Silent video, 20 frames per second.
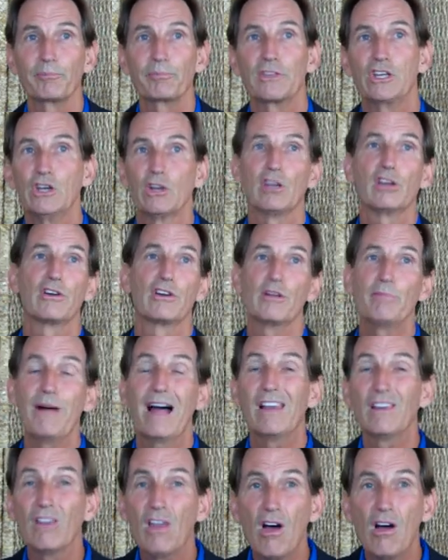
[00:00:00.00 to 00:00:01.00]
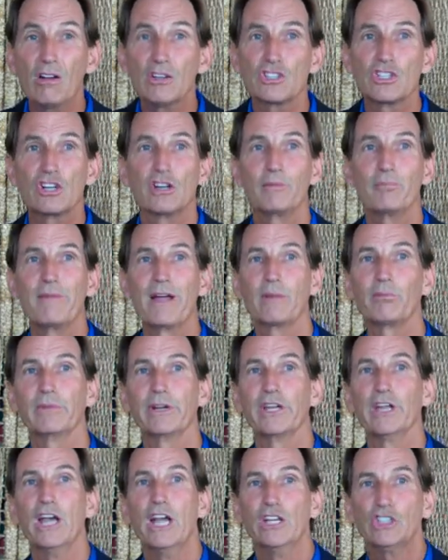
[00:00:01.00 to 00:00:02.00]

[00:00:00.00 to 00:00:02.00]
You'll learn about long term memory,